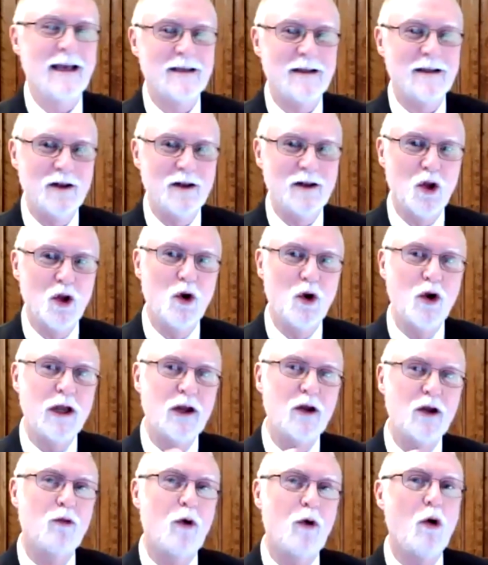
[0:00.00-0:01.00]
as a
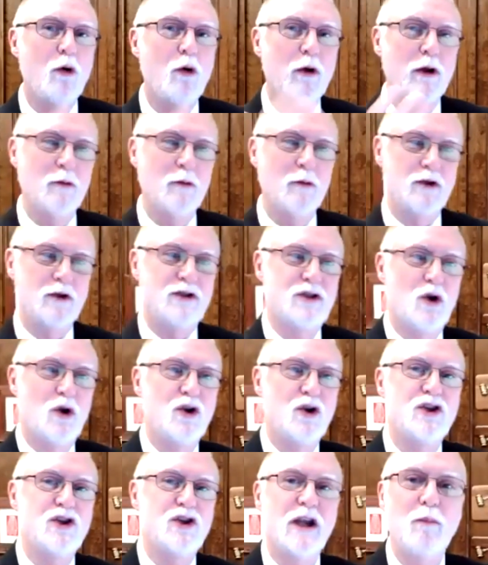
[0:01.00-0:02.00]
learning, growing,
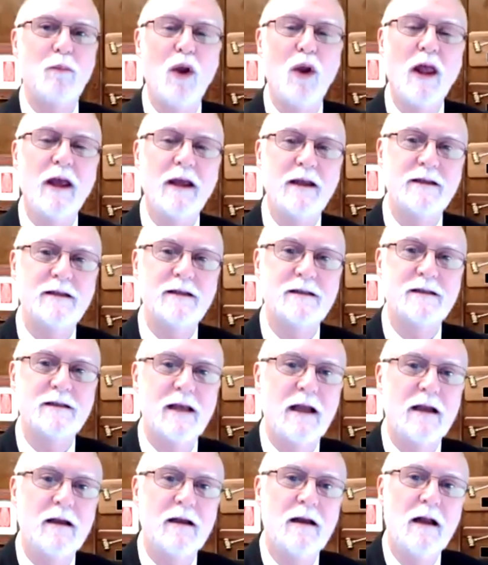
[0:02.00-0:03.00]
researching place,
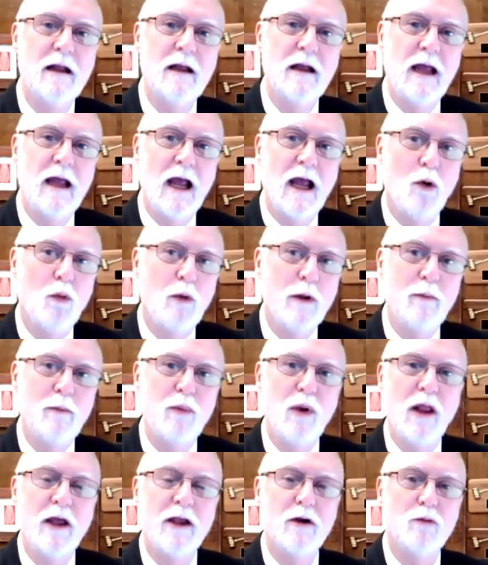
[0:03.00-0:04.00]
and how we
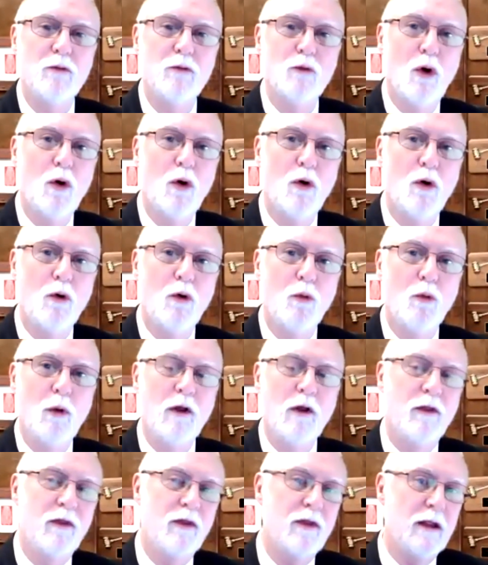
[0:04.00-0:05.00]
play a role
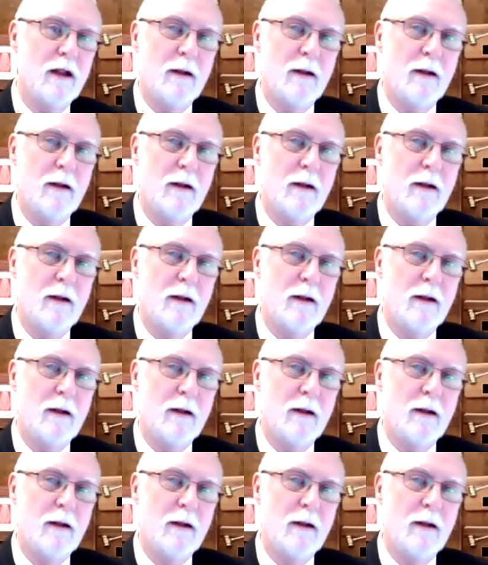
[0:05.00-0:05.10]
with,